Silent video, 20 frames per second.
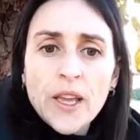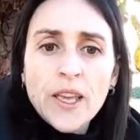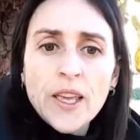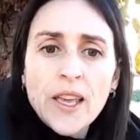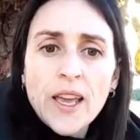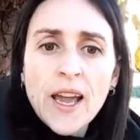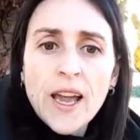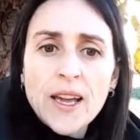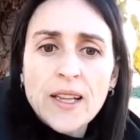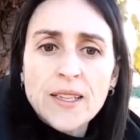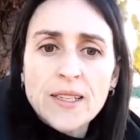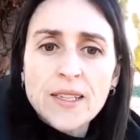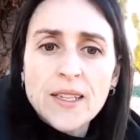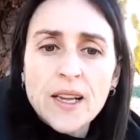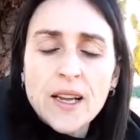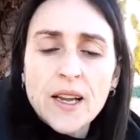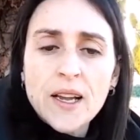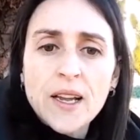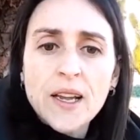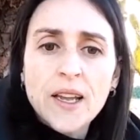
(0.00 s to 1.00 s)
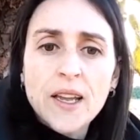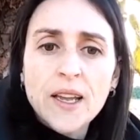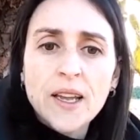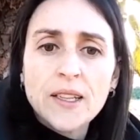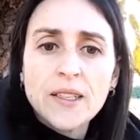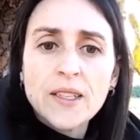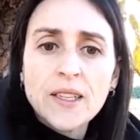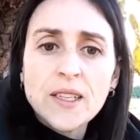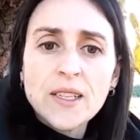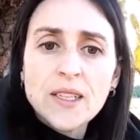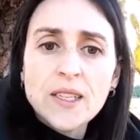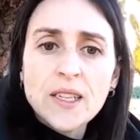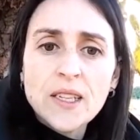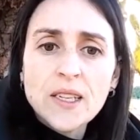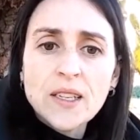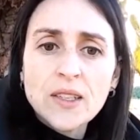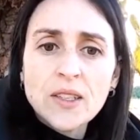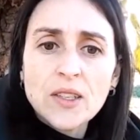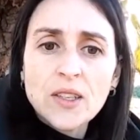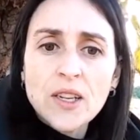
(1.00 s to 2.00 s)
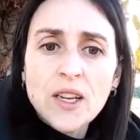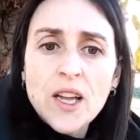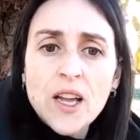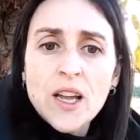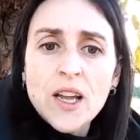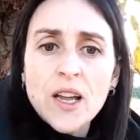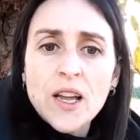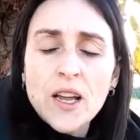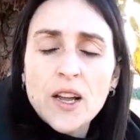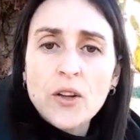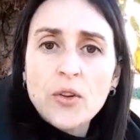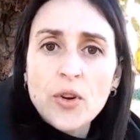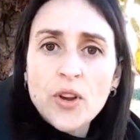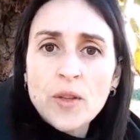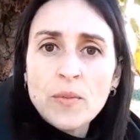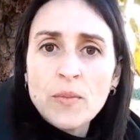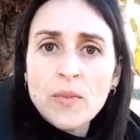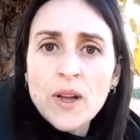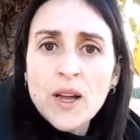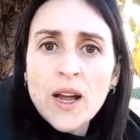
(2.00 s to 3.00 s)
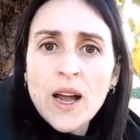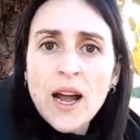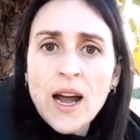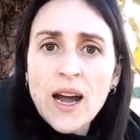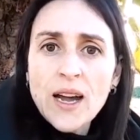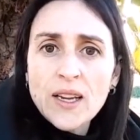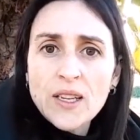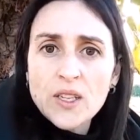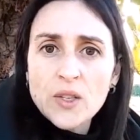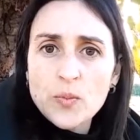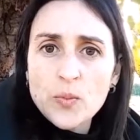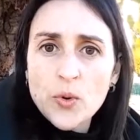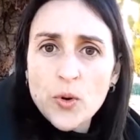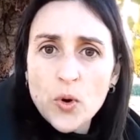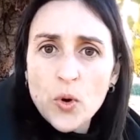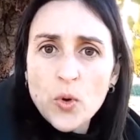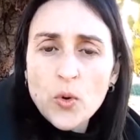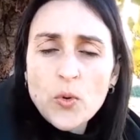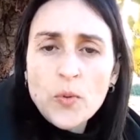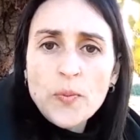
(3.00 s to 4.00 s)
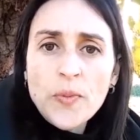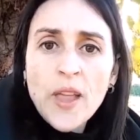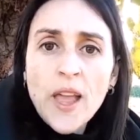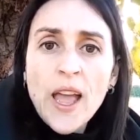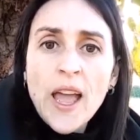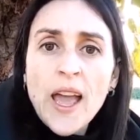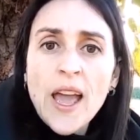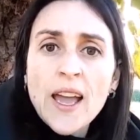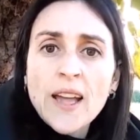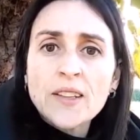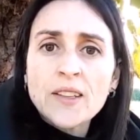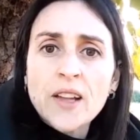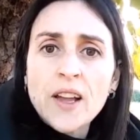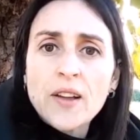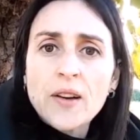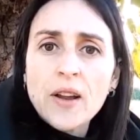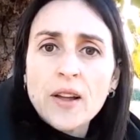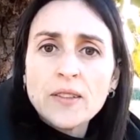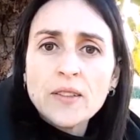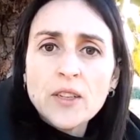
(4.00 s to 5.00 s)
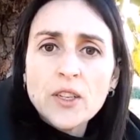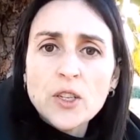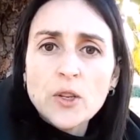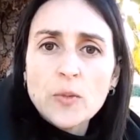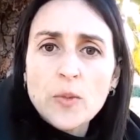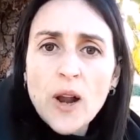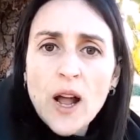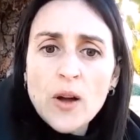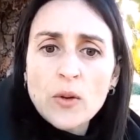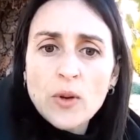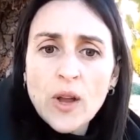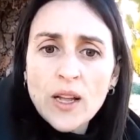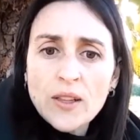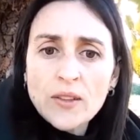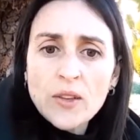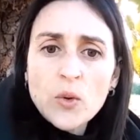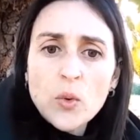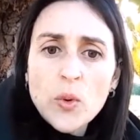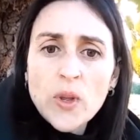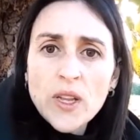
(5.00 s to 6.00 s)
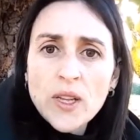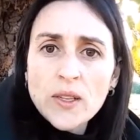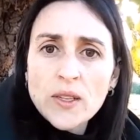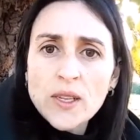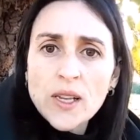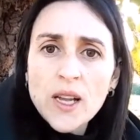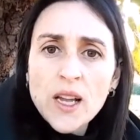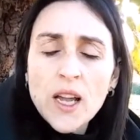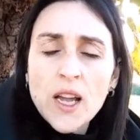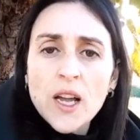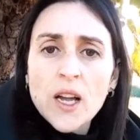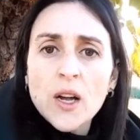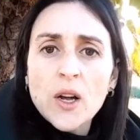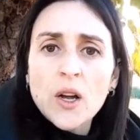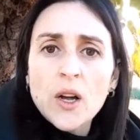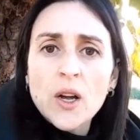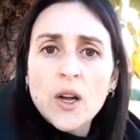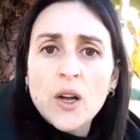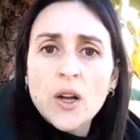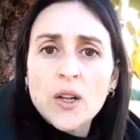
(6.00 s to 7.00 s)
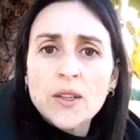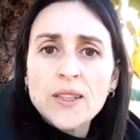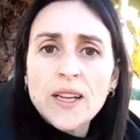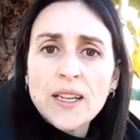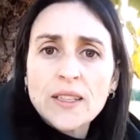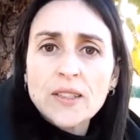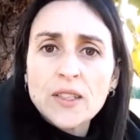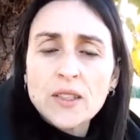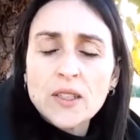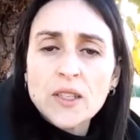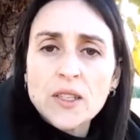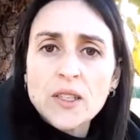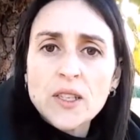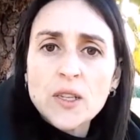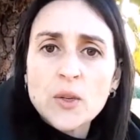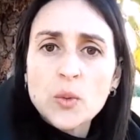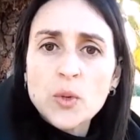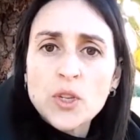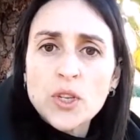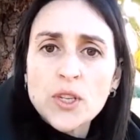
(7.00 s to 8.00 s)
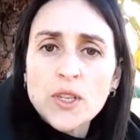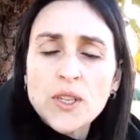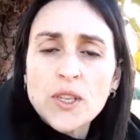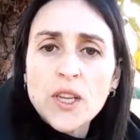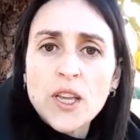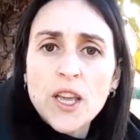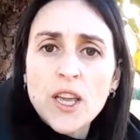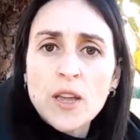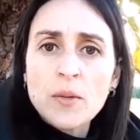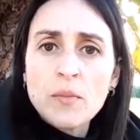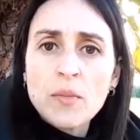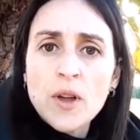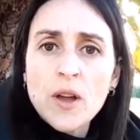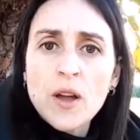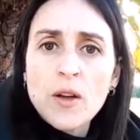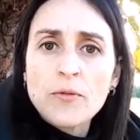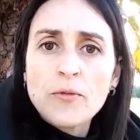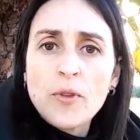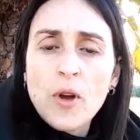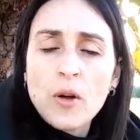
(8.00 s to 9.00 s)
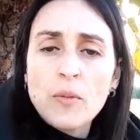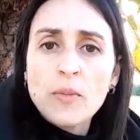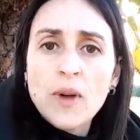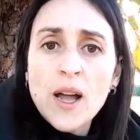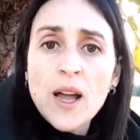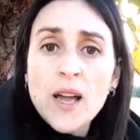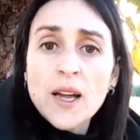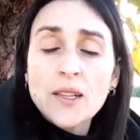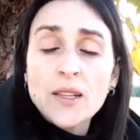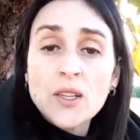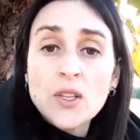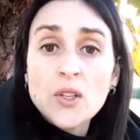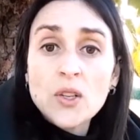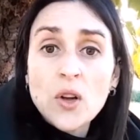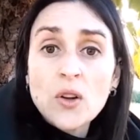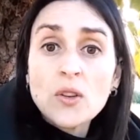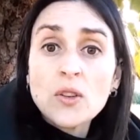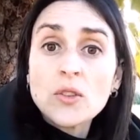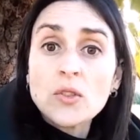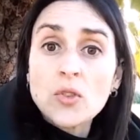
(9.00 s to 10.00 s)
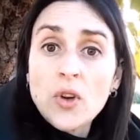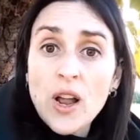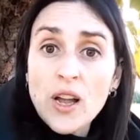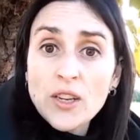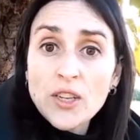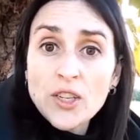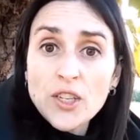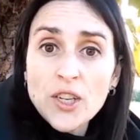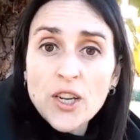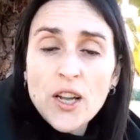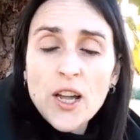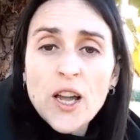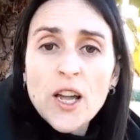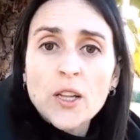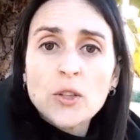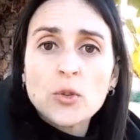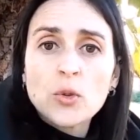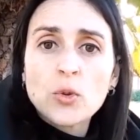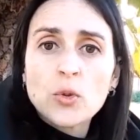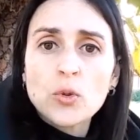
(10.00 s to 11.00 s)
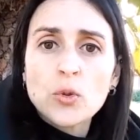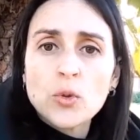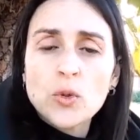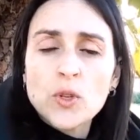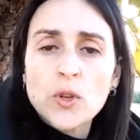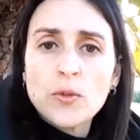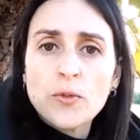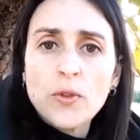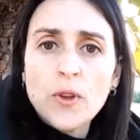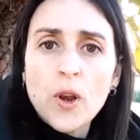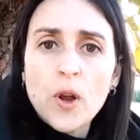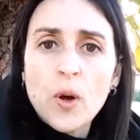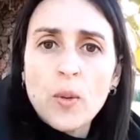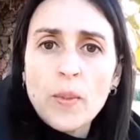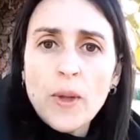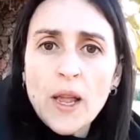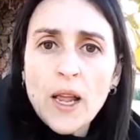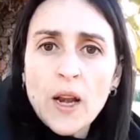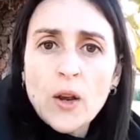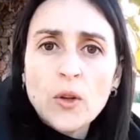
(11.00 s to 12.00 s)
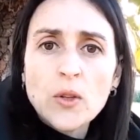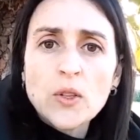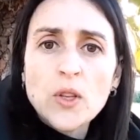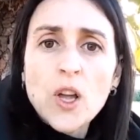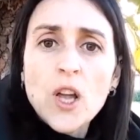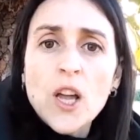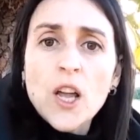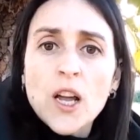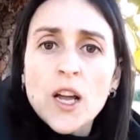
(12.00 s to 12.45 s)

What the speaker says: He has a distinct cream ice brow and a reddish-brown underwings that distinguishes him from the song thrush, Turdus philomelos,